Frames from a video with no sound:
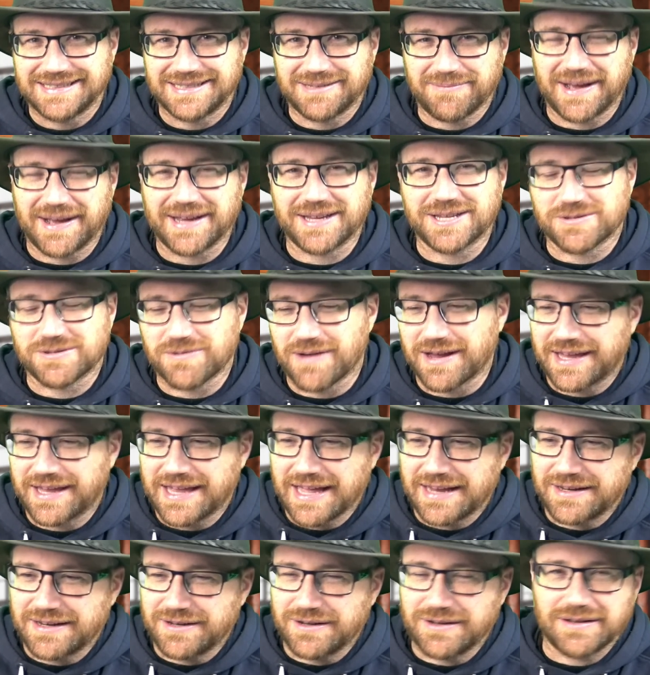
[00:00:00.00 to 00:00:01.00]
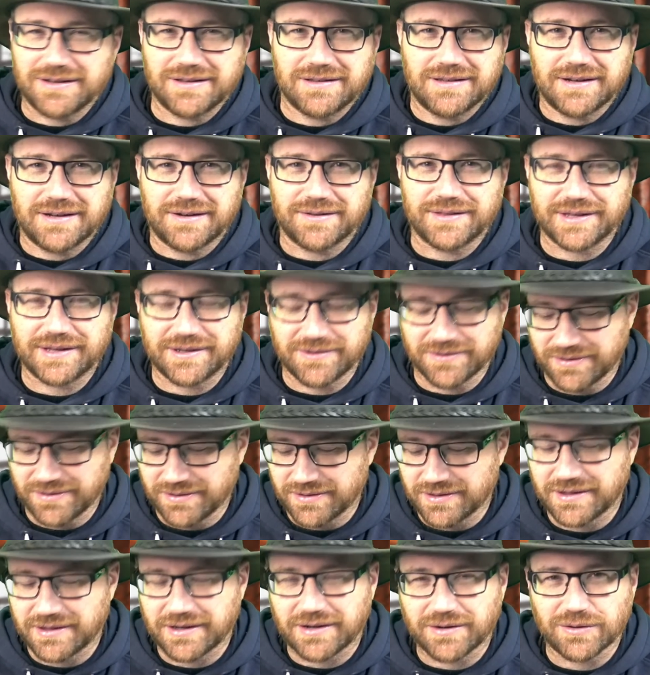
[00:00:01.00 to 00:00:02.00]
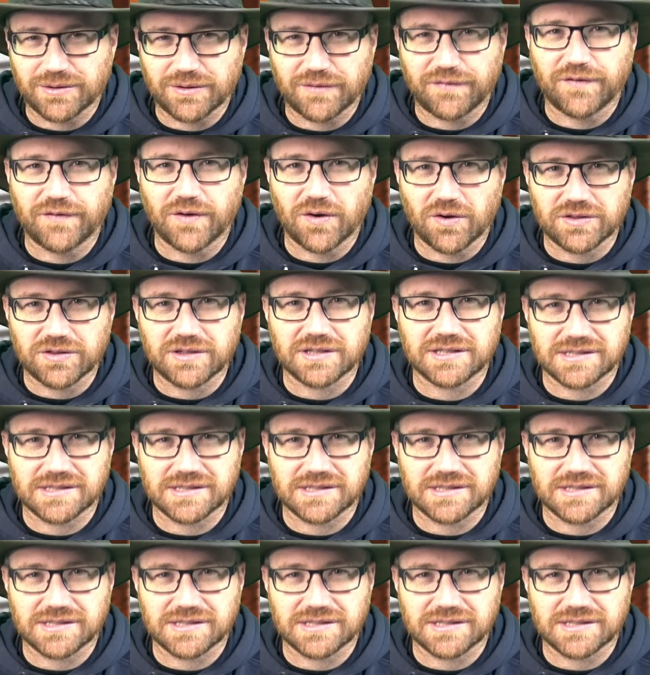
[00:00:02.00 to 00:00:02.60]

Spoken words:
the bankers weren't getting it. You know, they couldn't afford